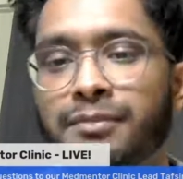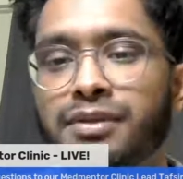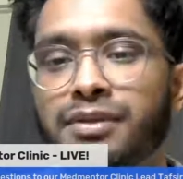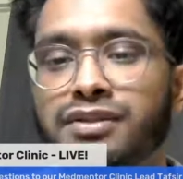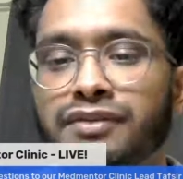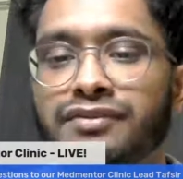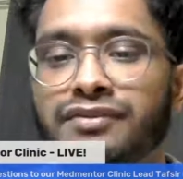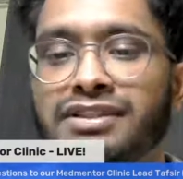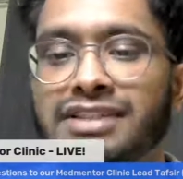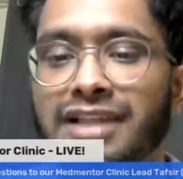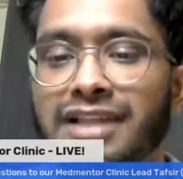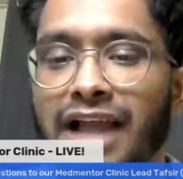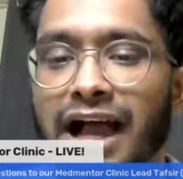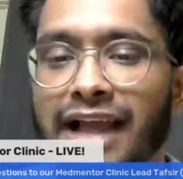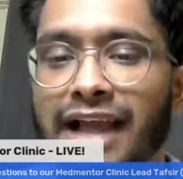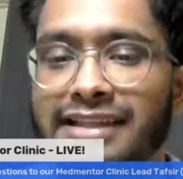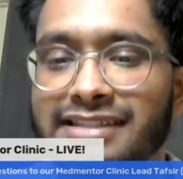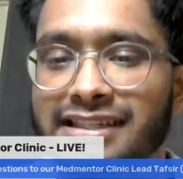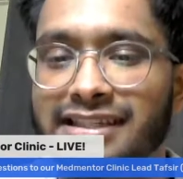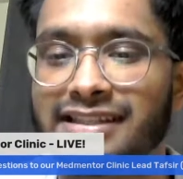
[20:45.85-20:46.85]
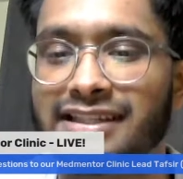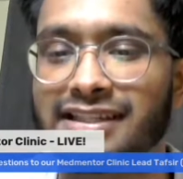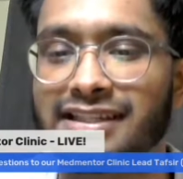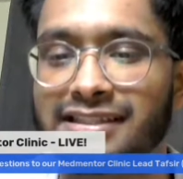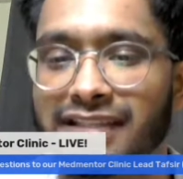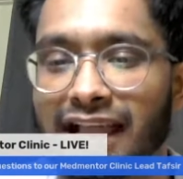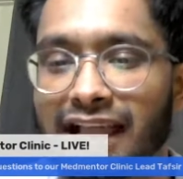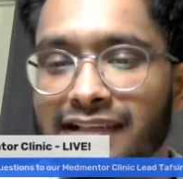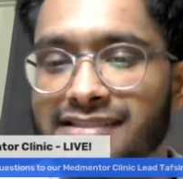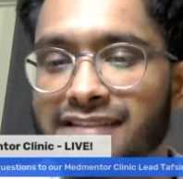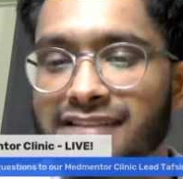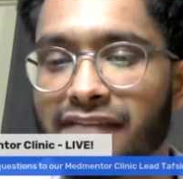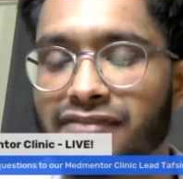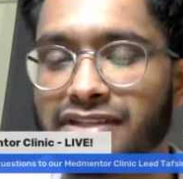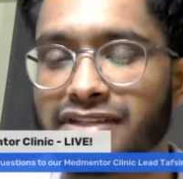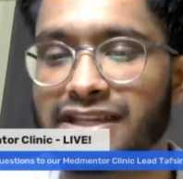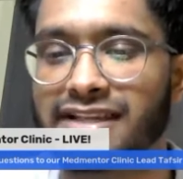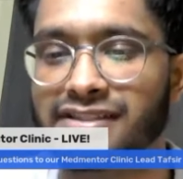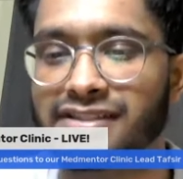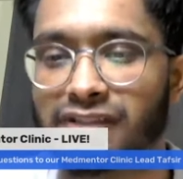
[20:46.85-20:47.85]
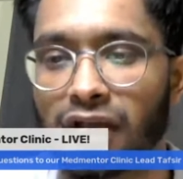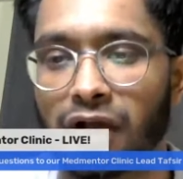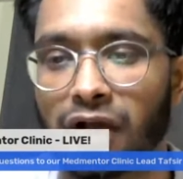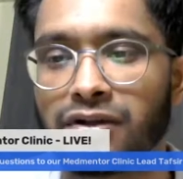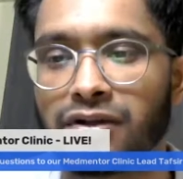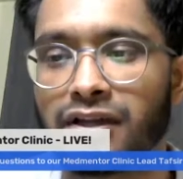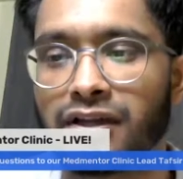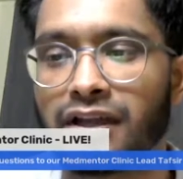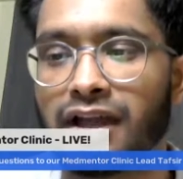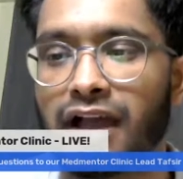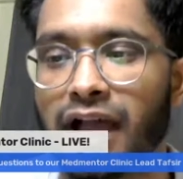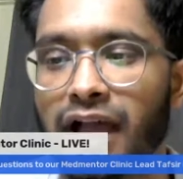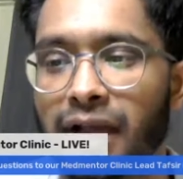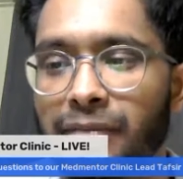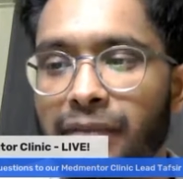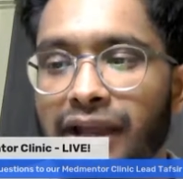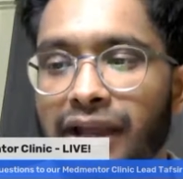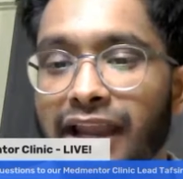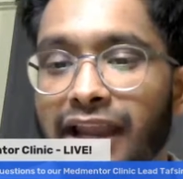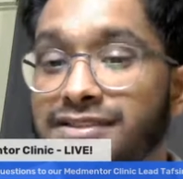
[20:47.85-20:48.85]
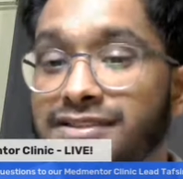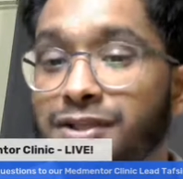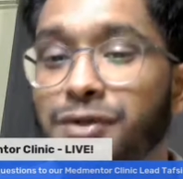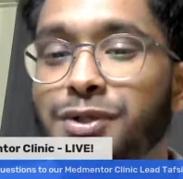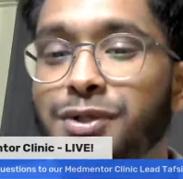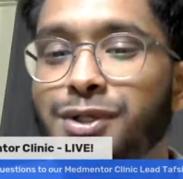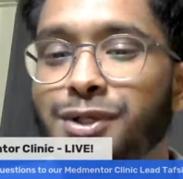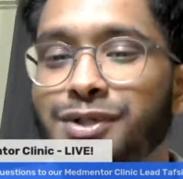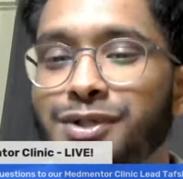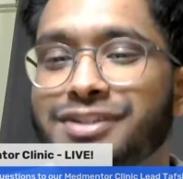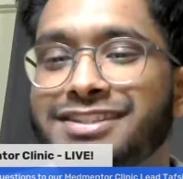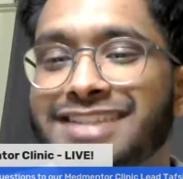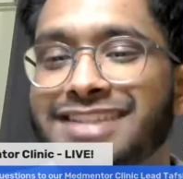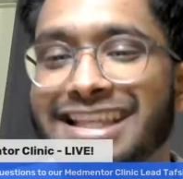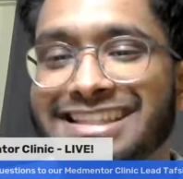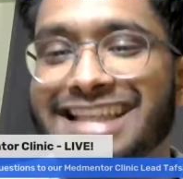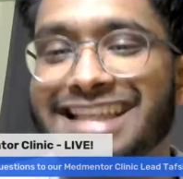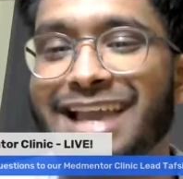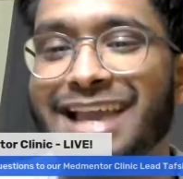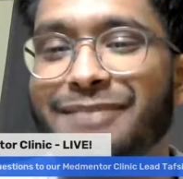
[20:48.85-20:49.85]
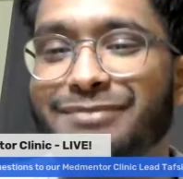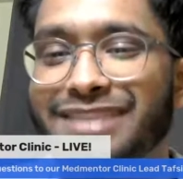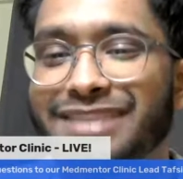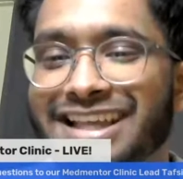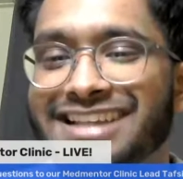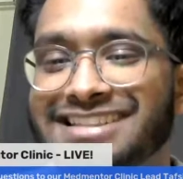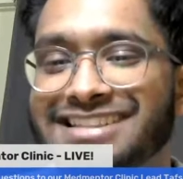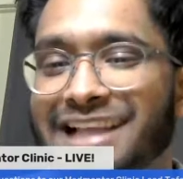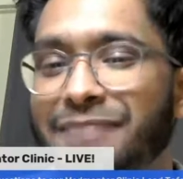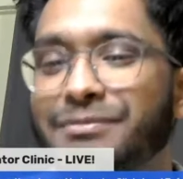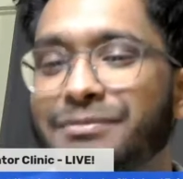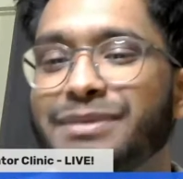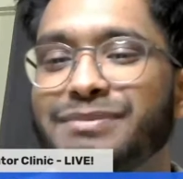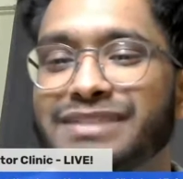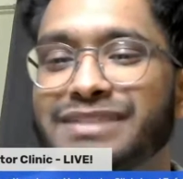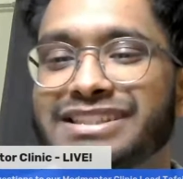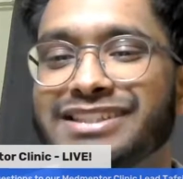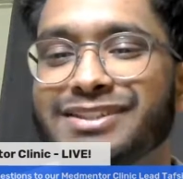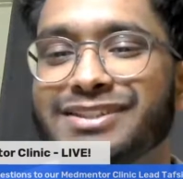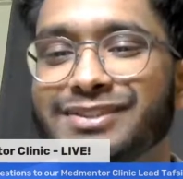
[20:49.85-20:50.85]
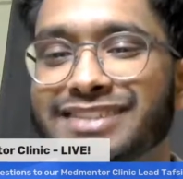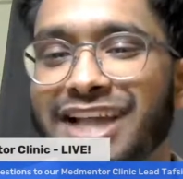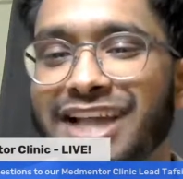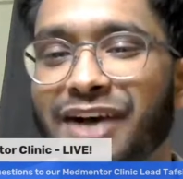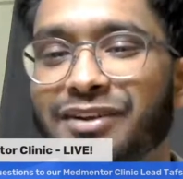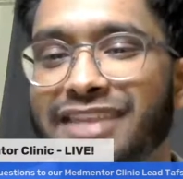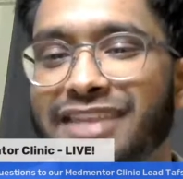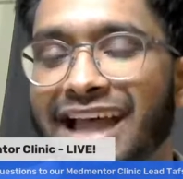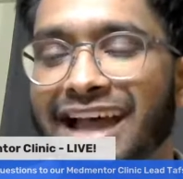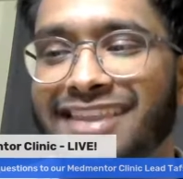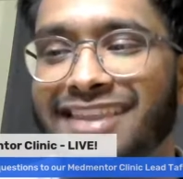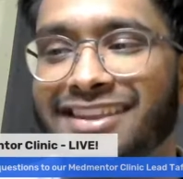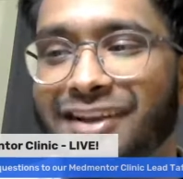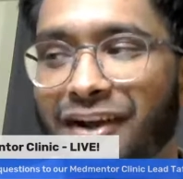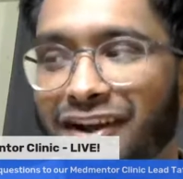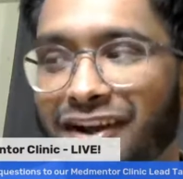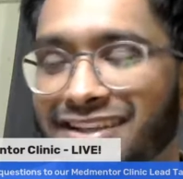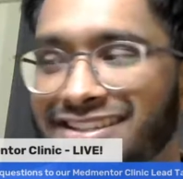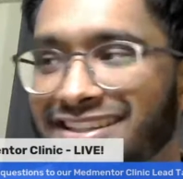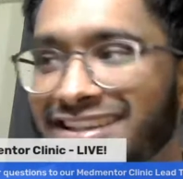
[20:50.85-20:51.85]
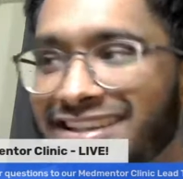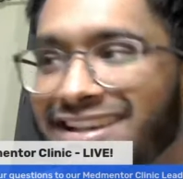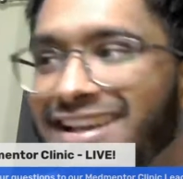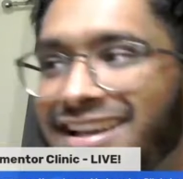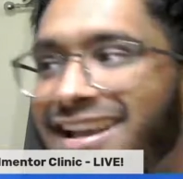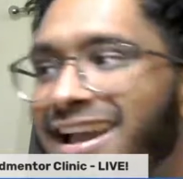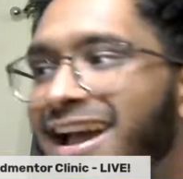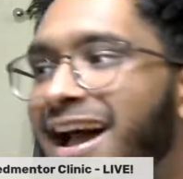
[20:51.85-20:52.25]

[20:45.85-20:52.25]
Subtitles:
Because obviously I did this like 7 years ago, and I still use the same things like BBC News Health and The Guardian.